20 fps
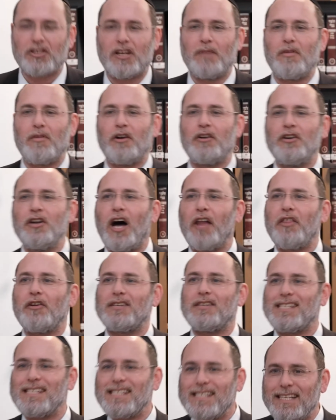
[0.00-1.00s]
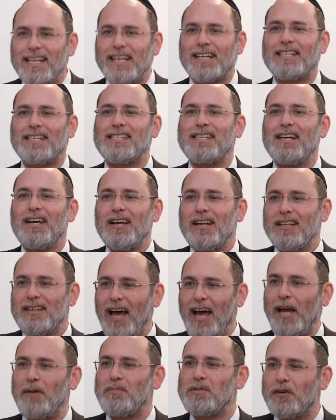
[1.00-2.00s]
are another 6
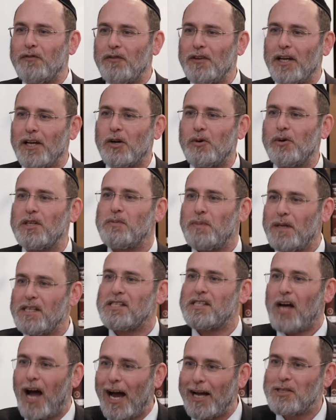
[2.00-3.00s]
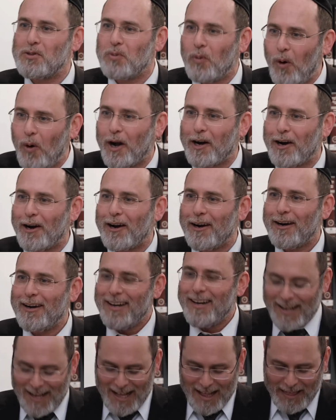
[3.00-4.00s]
types of liquids besides water
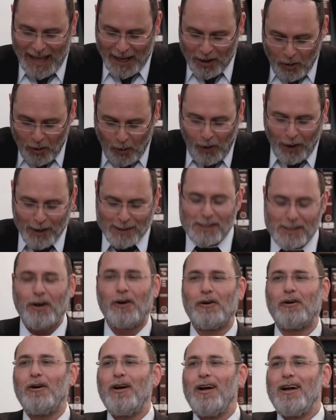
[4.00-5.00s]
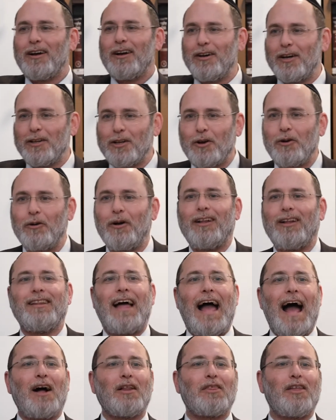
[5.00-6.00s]
that also could
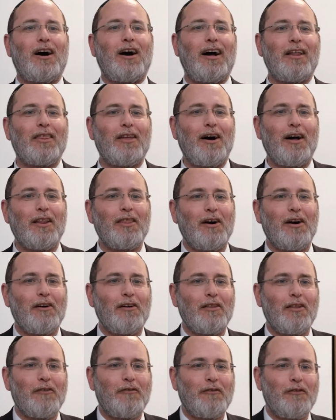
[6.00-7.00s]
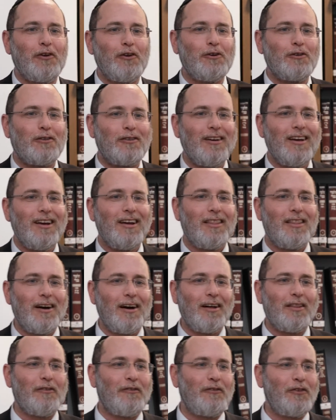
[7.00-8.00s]
allow the fruit,
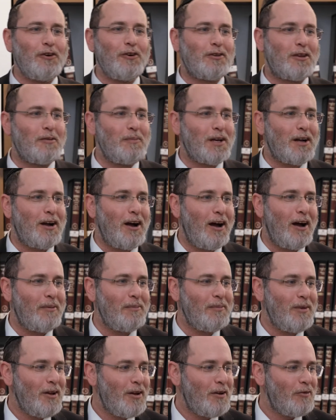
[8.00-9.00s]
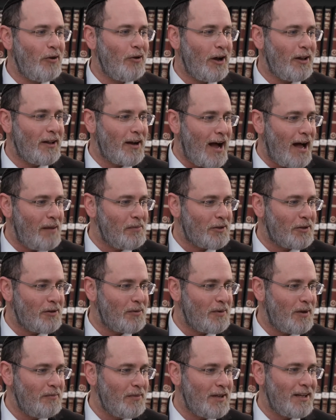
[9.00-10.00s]
the food to become royal kabel
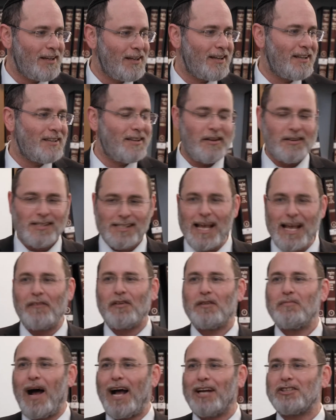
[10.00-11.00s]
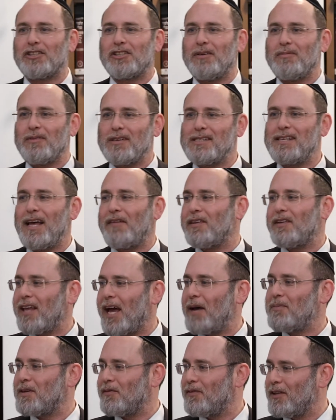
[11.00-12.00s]
tuma. Meaning there's 7 mashkim. There's 7
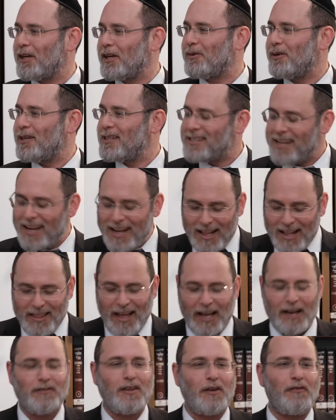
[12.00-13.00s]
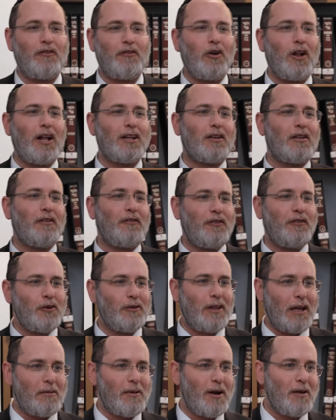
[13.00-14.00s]
types of liquids that if they fall onto the
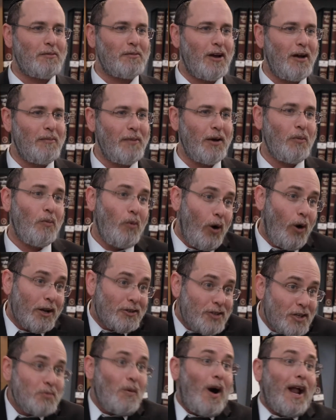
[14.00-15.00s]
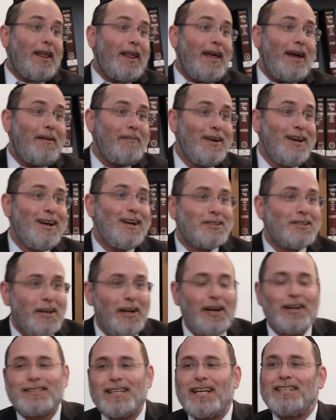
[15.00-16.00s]
food, they become tamei. Water is just one of them. So
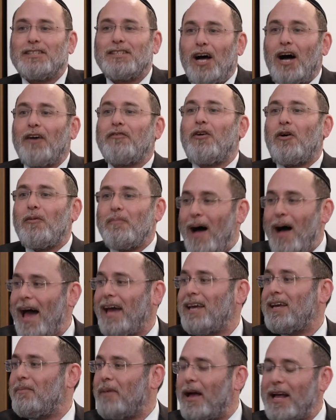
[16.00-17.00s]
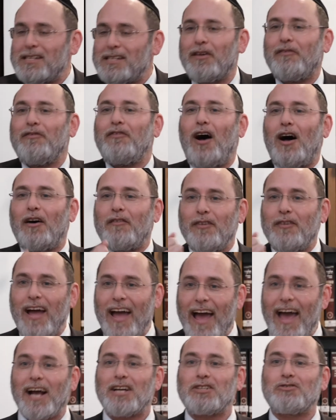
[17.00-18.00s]
here it says yavo mayim as the vav,
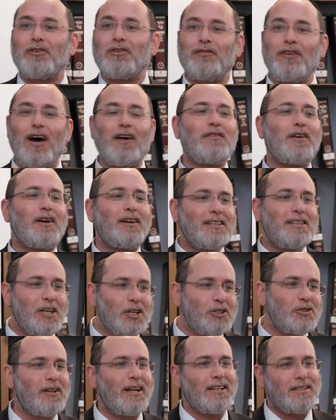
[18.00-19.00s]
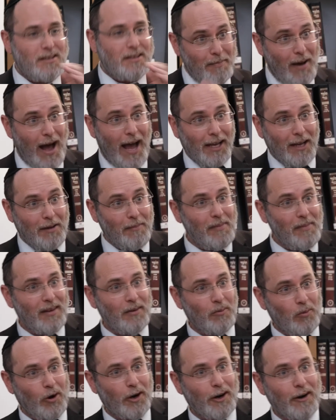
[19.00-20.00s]
extra vav there to teach you that's mayim,
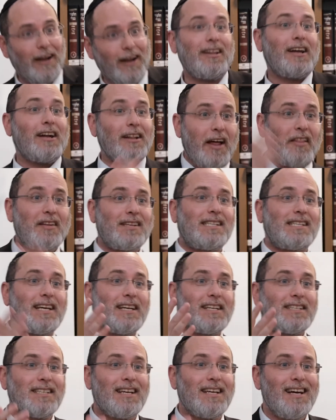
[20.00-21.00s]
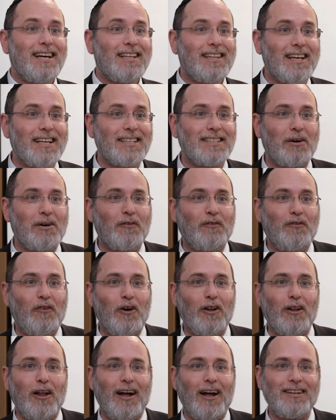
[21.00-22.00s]
water, and then another 6 things that would
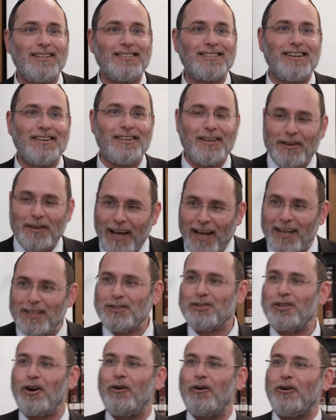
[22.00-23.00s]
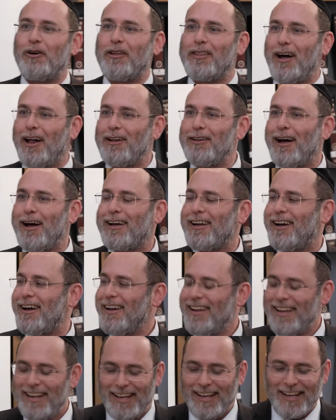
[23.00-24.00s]
fall on. So again, he's showing in the
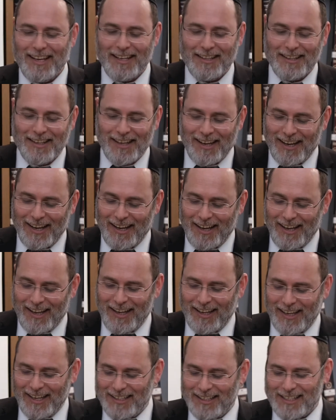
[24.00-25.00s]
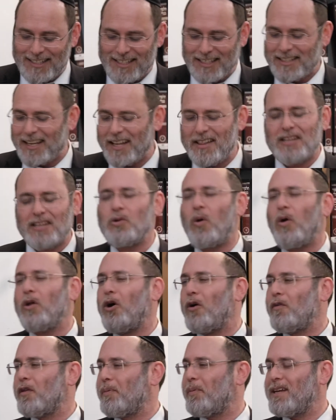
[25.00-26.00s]
halacha in these things. Again, this is all
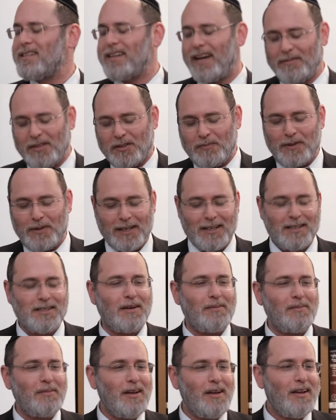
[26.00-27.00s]
over the place. I'm just picking some,